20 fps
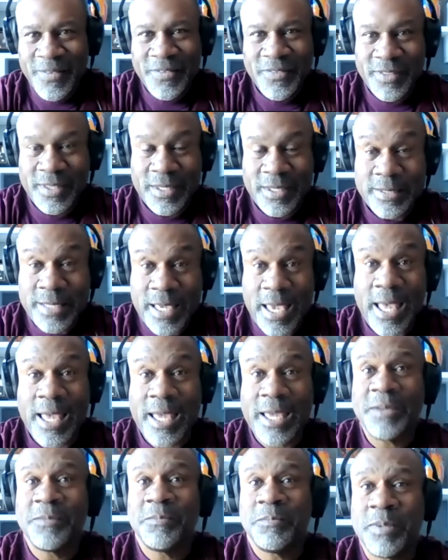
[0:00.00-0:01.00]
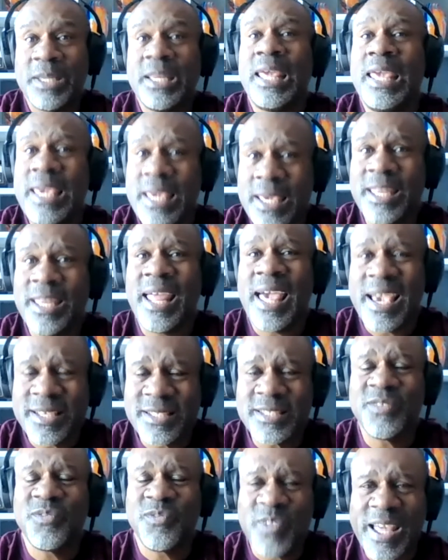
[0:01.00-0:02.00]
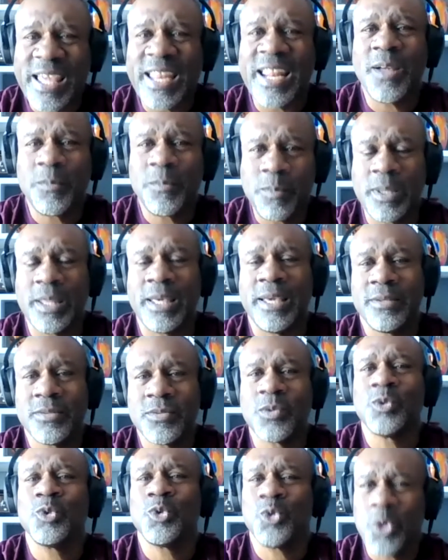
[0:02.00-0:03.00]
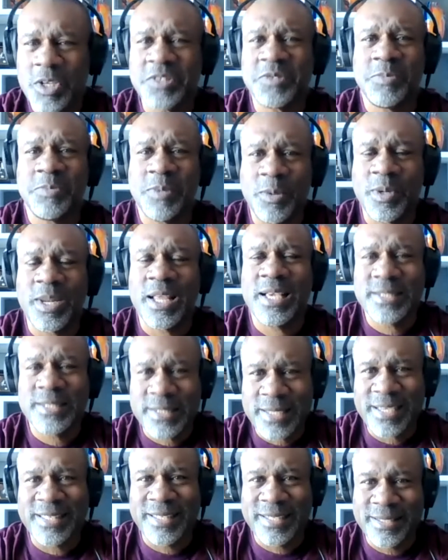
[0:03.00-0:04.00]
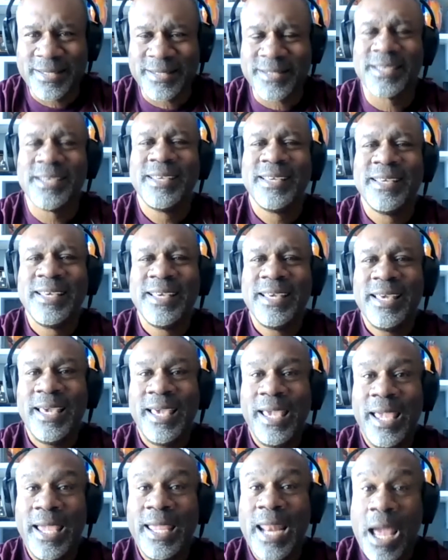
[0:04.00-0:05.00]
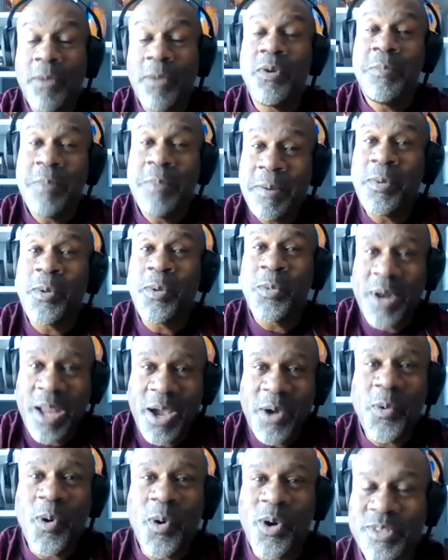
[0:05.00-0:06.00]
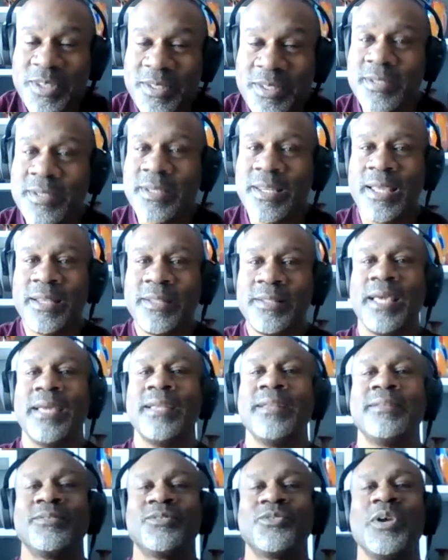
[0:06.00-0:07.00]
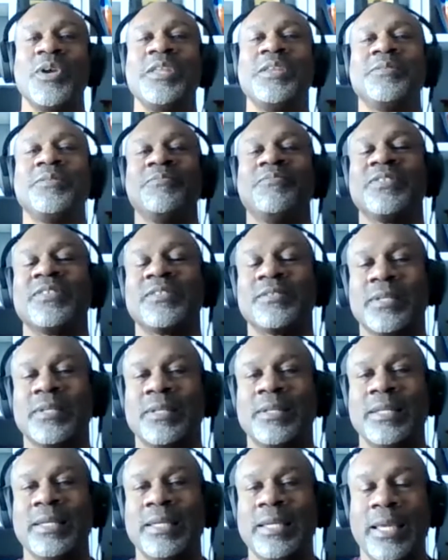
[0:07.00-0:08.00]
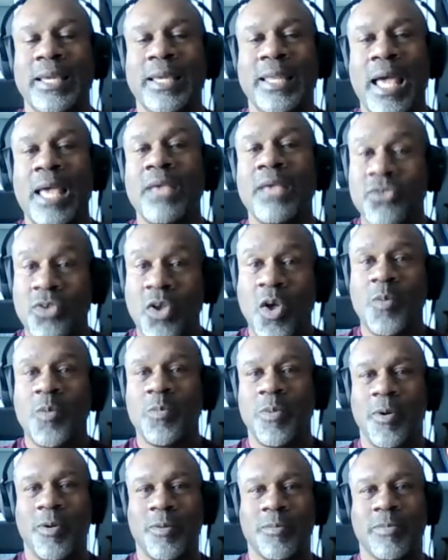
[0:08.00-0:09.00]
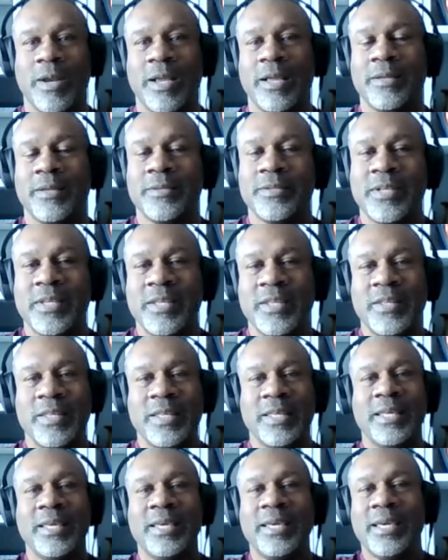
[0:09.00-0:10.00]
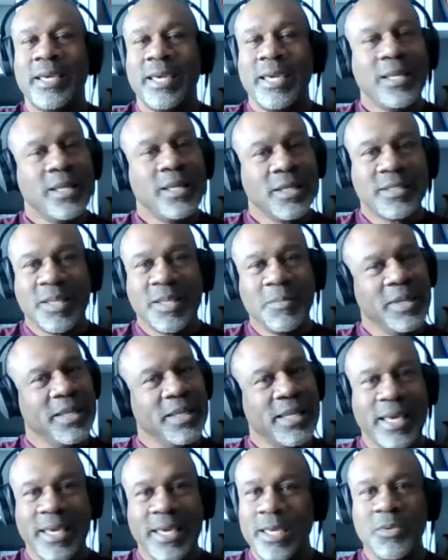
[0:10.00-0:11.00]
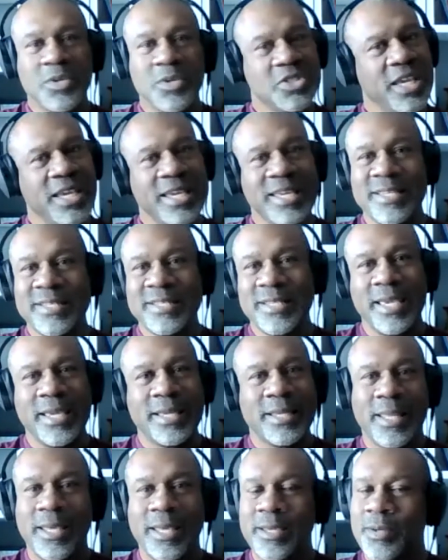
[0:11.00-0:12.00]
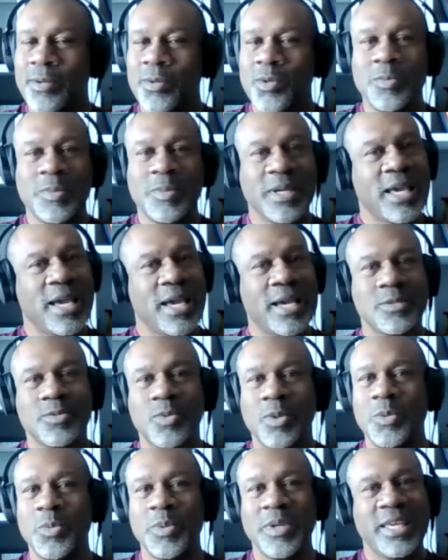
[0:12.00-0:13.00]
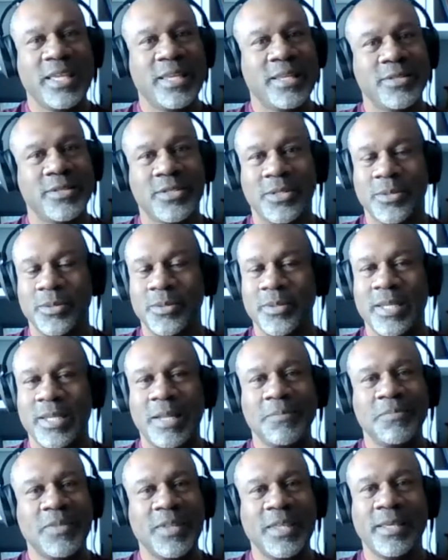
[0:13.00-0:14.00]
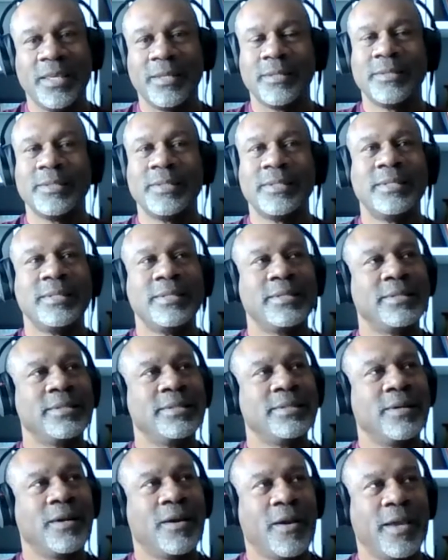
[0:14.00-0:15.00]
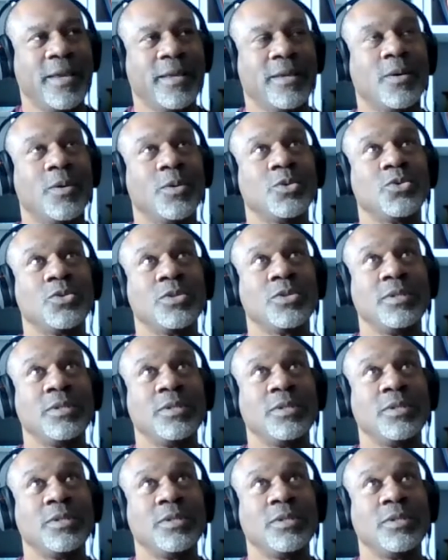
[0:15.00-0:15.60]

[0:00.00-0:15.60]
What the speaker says: this guy, but he could actually flat out play. So trust me when I say this. And I remember when I walked into that training facility and I saw Paul Brown, he looked at me like he was shaking his head like, oh my gosh, what did we get into? And I'm thinking, all right, coach,